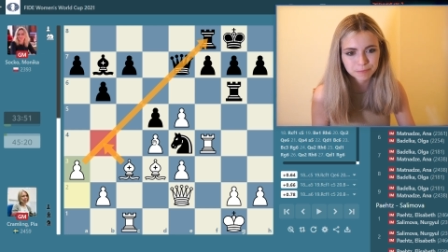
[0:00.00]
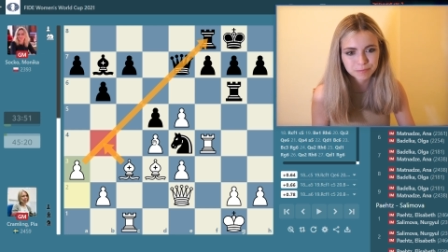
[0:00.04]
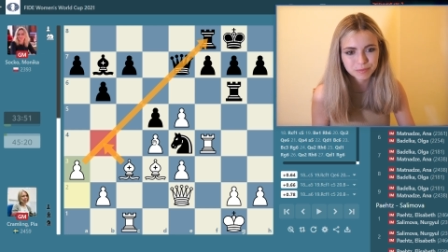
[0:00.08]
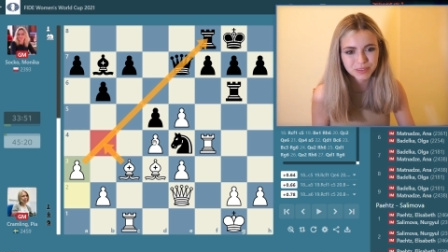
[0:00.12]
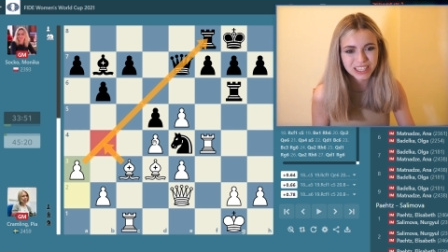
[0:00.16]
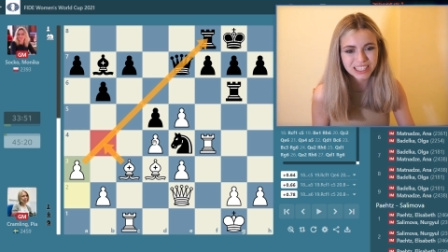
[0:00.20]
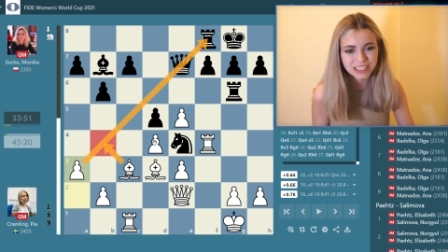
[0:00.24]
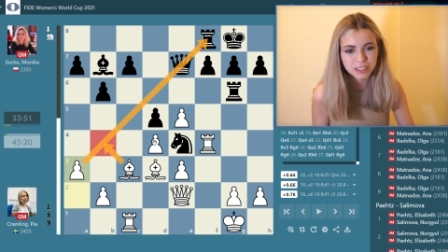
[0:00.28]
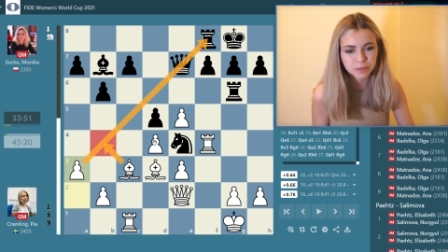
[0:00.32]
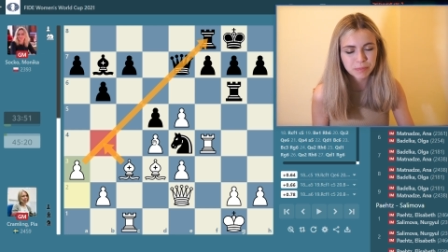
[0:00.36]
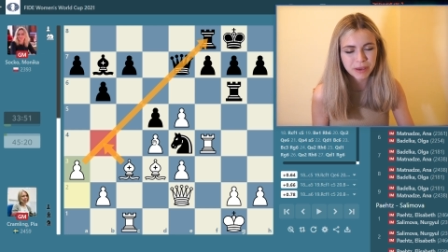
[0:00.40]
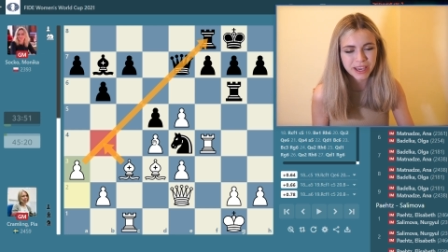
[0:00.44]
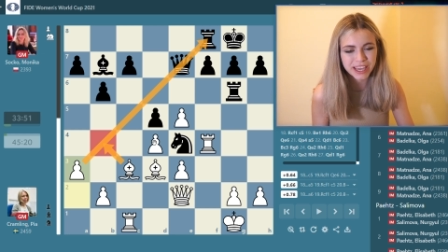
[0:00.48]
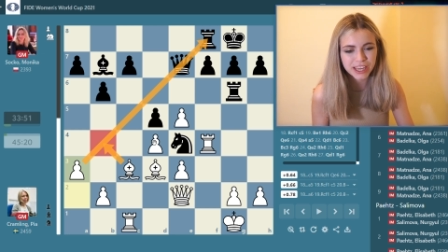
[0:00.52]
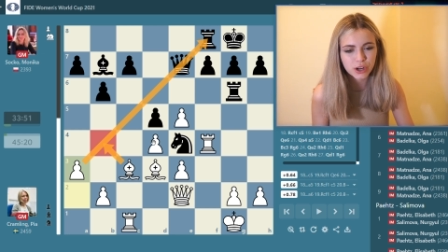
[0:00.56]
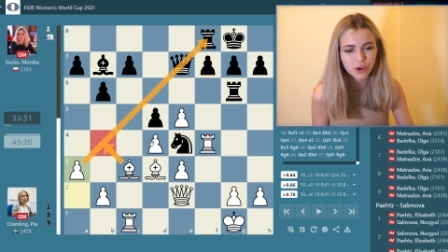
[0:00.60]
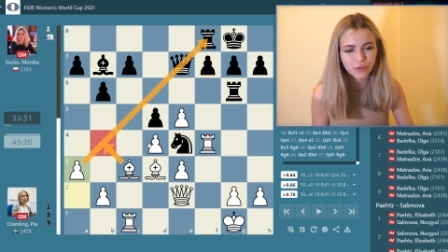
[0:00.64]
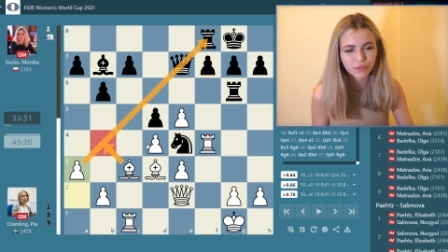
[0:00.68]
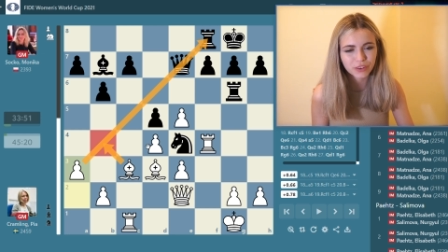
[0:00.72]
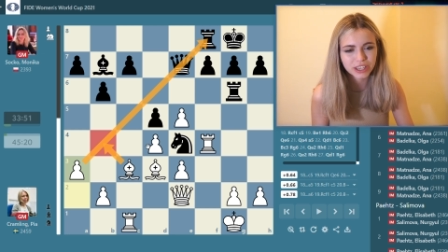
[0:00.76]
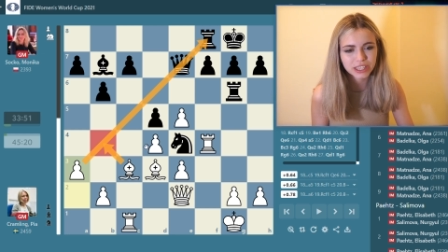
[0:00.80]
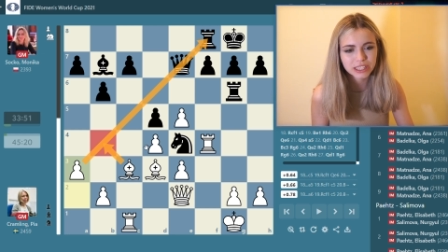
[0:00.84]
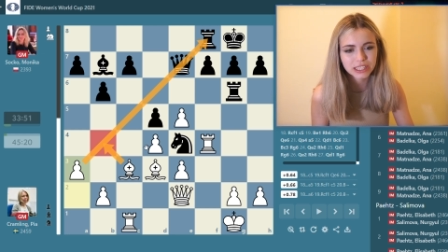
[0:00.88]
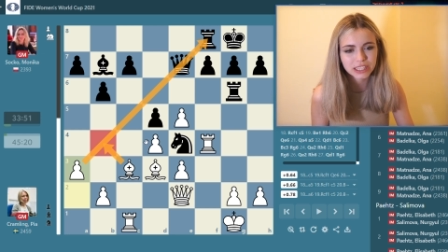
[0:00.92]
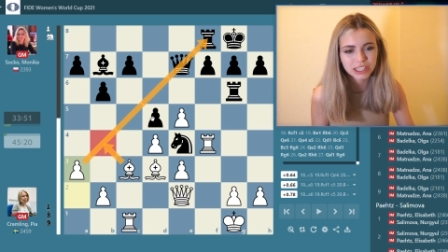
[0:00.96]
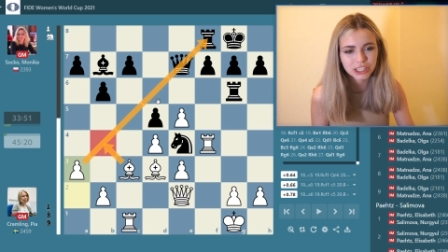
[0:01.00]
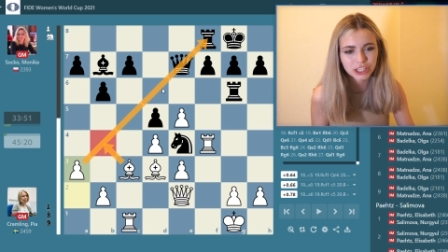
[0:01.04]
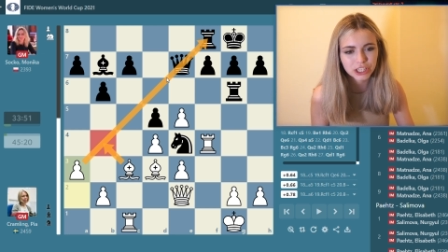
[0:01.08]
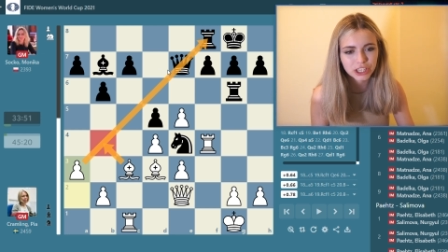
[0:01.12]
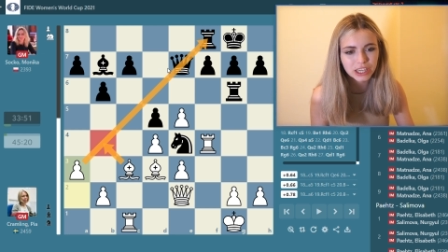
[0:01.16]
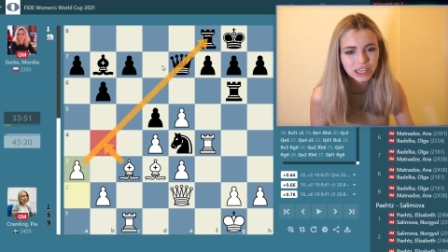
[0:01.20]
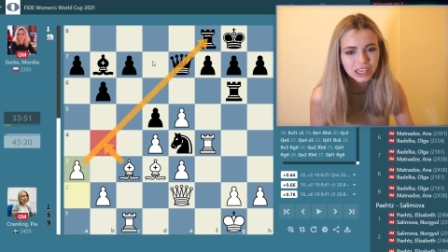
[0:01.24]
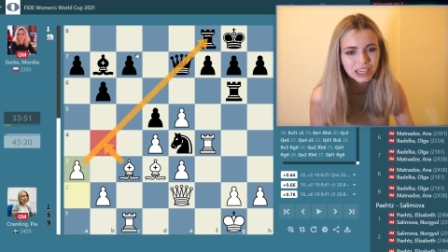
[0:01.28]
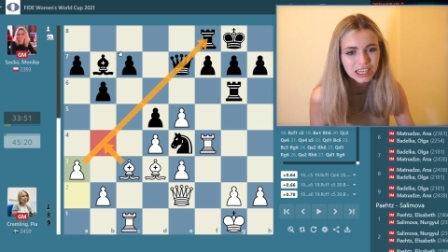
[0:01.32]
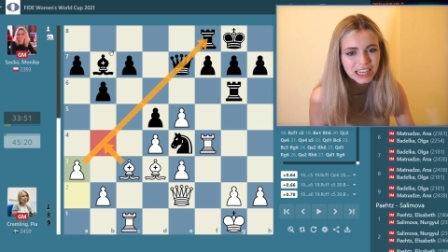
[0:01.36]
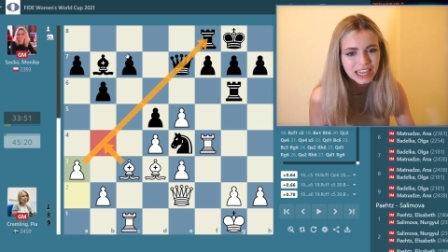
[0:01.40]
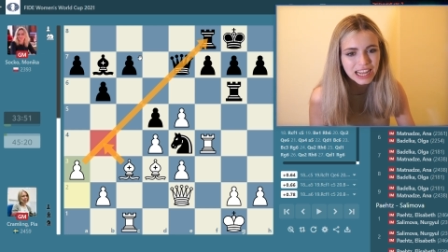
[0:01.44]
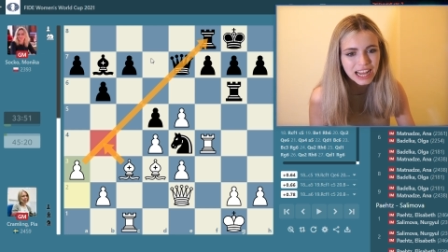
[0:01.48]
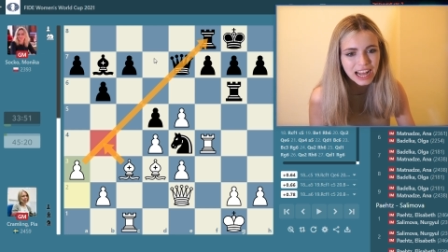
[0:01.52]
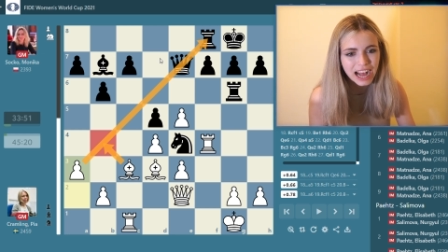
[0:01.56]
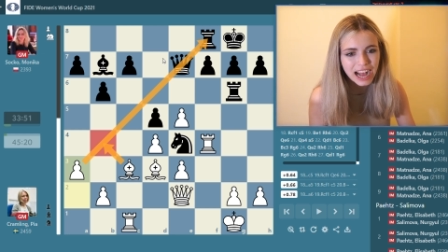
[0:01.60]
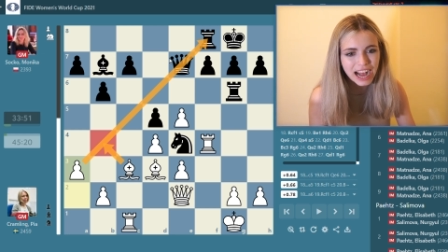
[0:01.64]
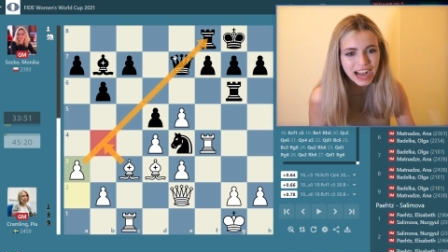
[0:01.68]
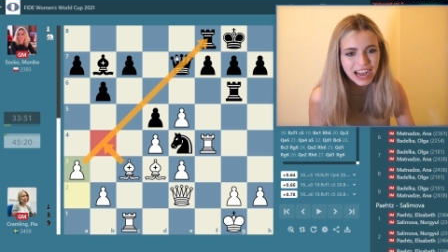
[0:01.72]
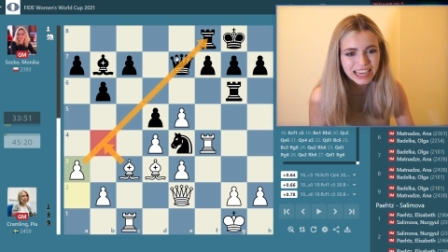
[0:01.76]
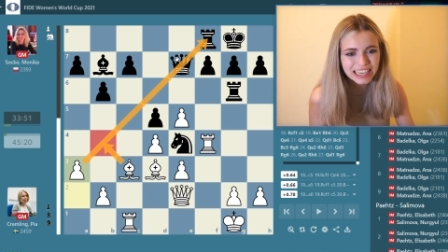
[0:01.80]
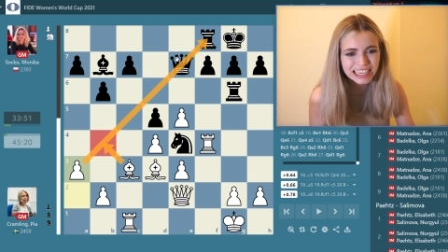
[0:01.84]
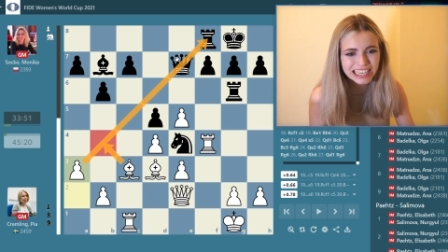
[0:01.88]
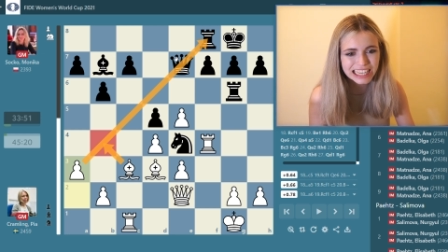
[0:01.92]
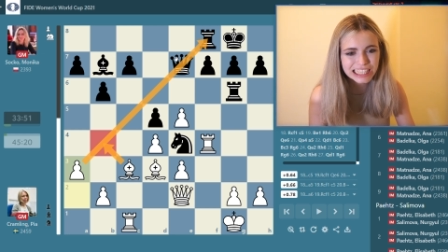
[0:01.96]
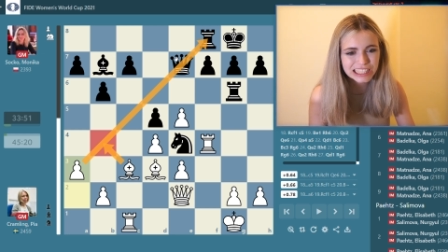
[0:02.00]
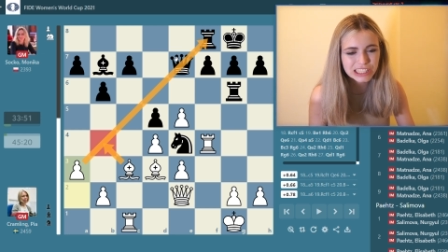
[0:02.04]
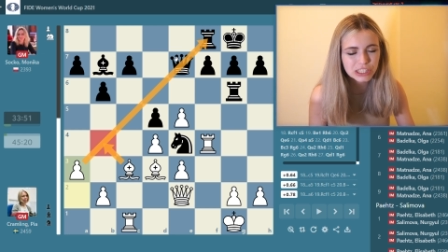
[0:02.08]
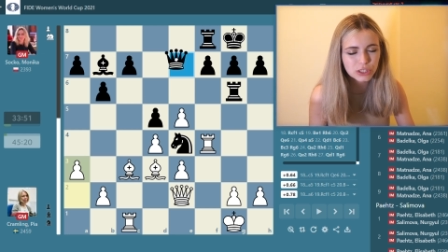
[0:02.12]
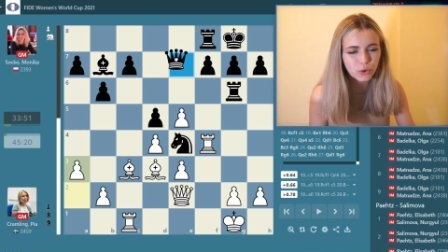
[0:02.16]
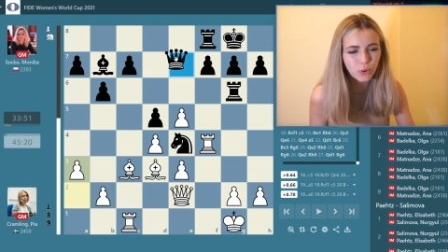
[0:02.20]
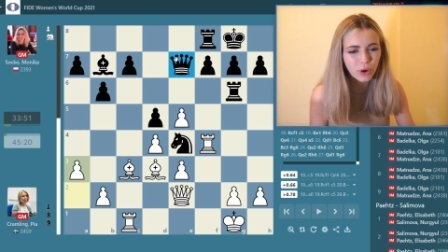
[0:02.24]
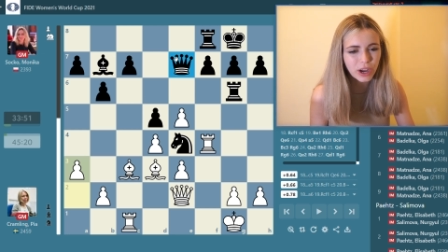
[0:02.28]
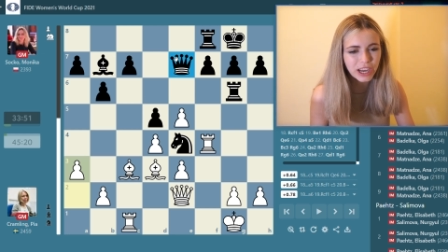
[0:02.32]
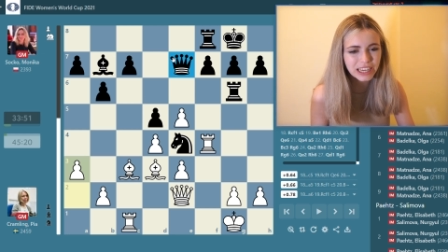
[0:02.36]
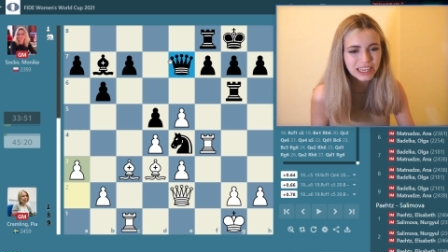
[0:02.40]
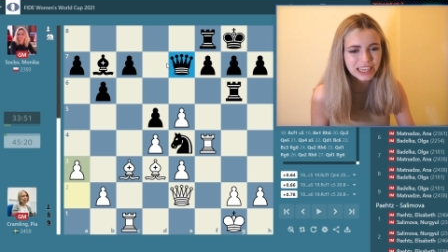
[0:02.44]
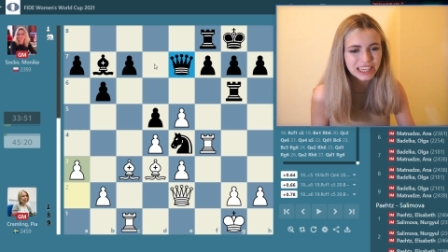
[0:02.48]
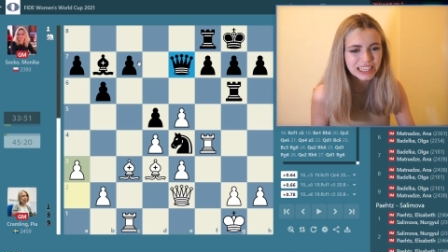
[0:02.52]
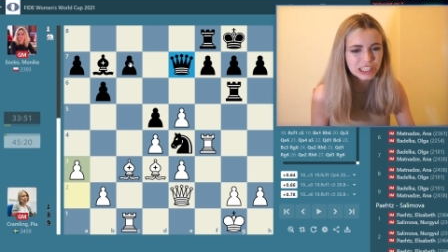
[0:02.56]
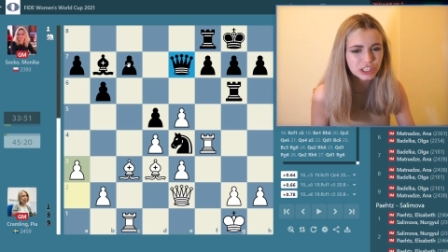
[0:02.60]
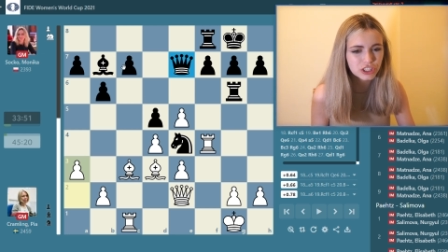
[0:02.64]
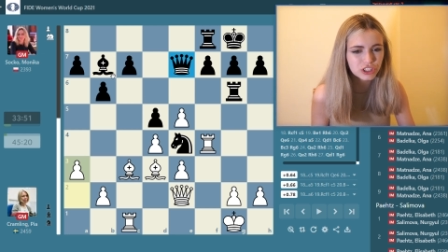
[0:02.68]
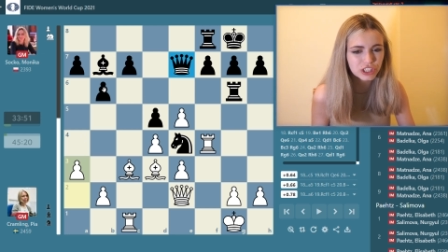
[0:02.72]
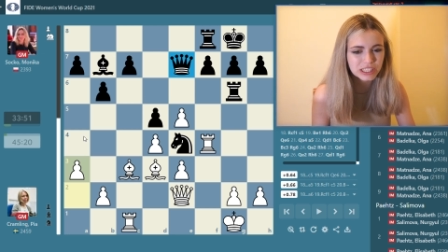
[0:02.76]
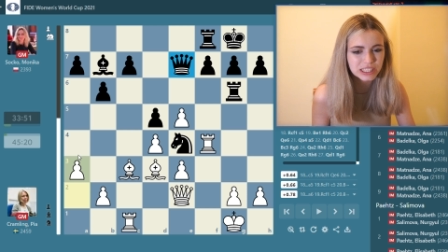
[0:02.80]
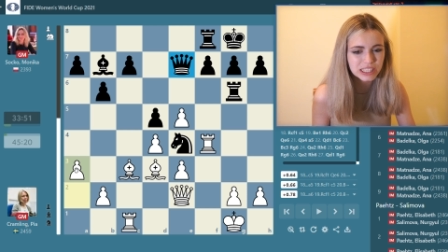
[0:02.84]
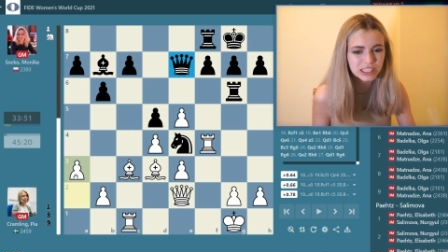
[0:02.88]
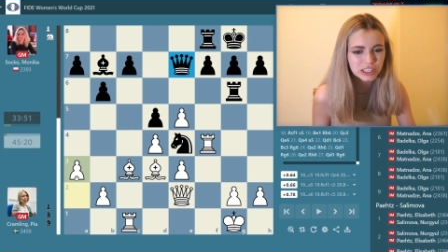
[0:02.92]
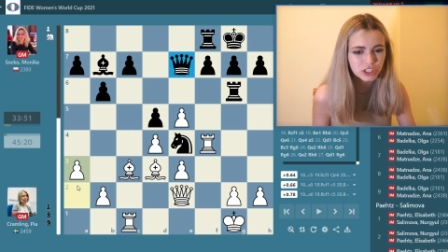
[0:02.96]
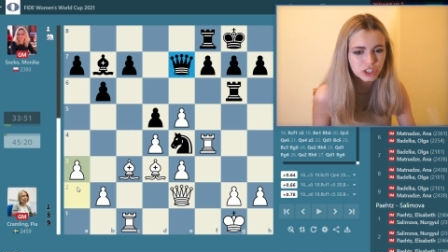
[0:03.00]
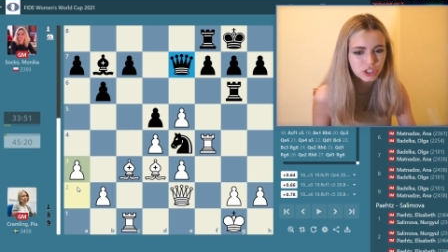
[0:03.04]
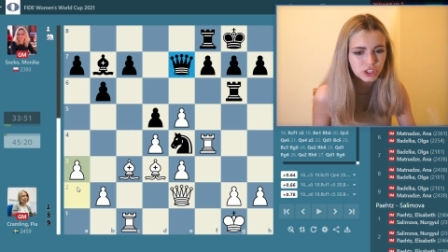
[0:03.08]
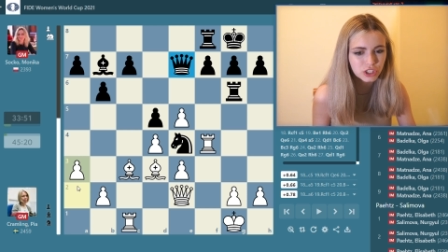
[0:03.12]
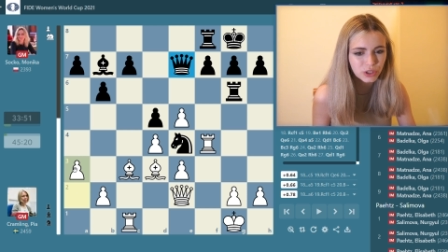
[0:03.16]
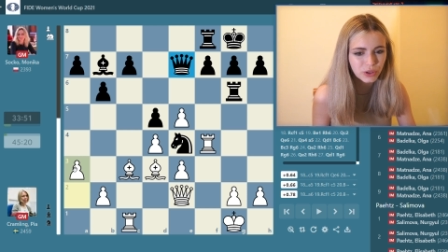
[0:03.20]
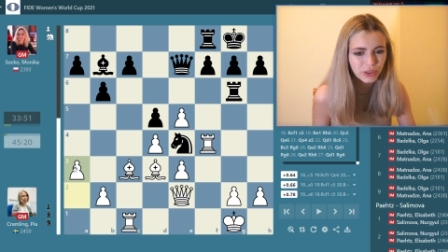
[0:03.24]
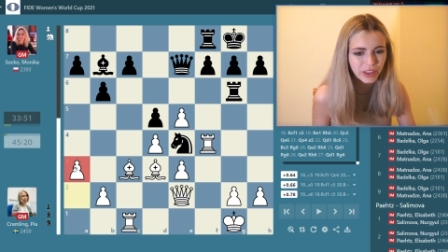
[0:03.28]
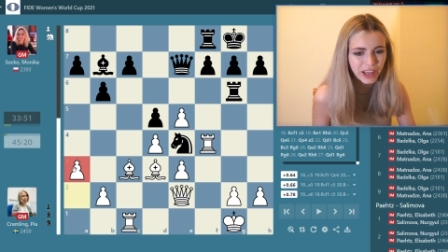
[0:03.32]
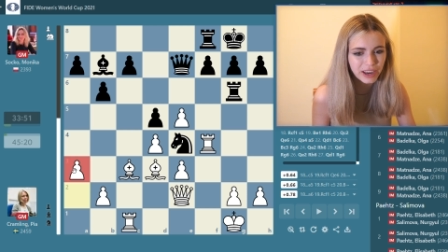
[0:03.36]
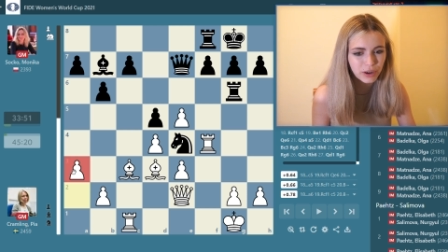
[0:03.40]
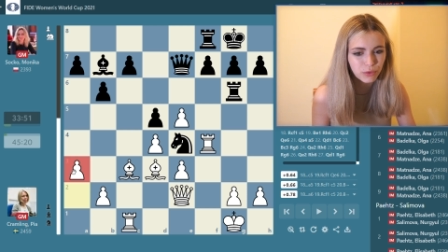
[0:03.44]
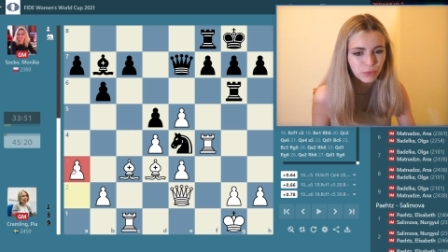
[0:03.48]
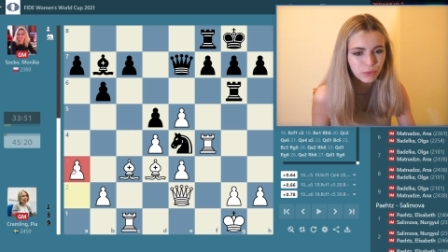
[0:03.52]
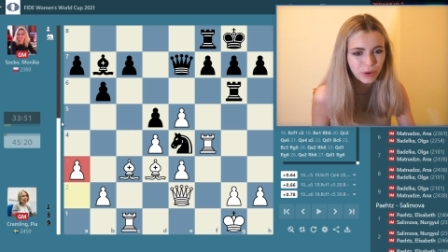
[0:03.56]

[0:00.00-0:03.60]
this pin over here. And it's quite interesting to do that